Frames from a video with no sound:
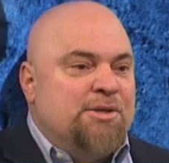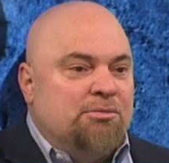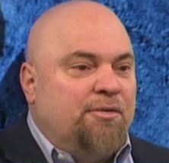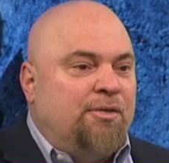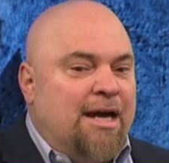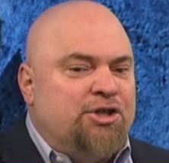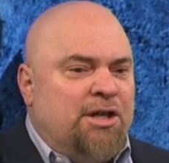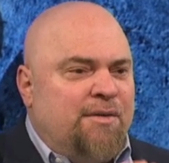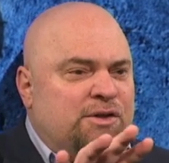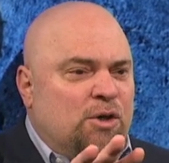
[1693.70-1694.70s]
is a reflection
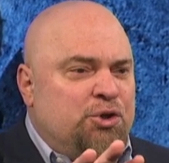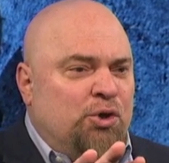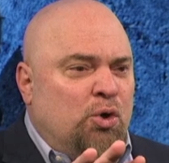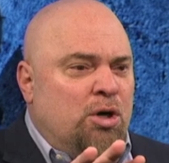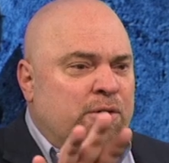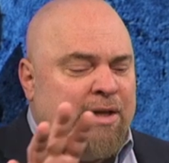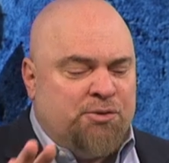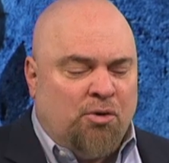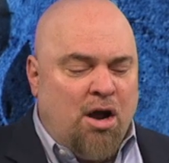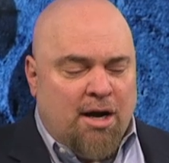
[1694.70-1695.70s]
of a social order order that's
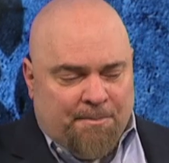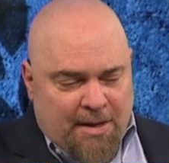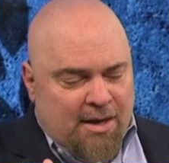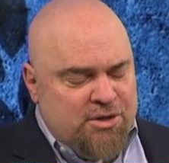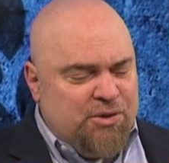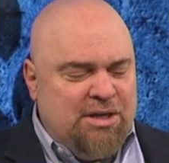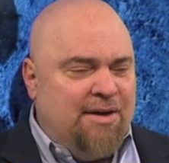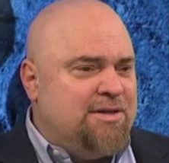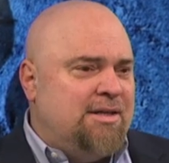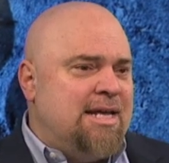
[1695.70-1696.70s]
wrong.
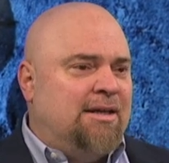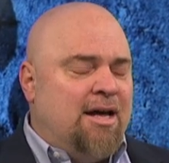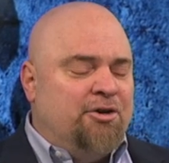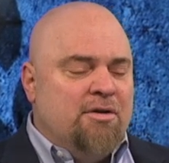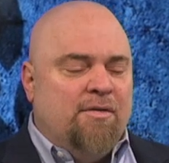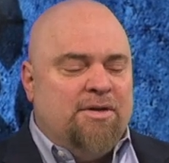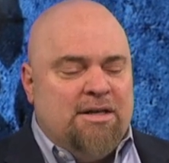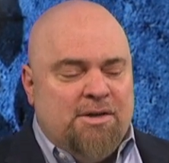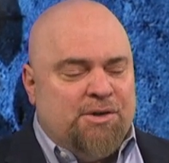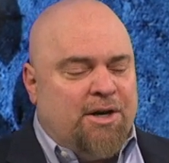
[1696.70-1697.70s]
Dostoevsky said it 150
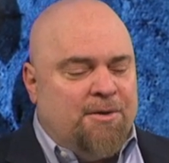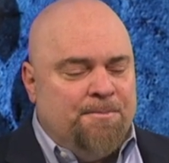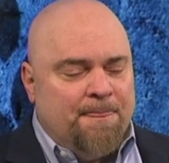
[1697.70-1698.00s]
years ago.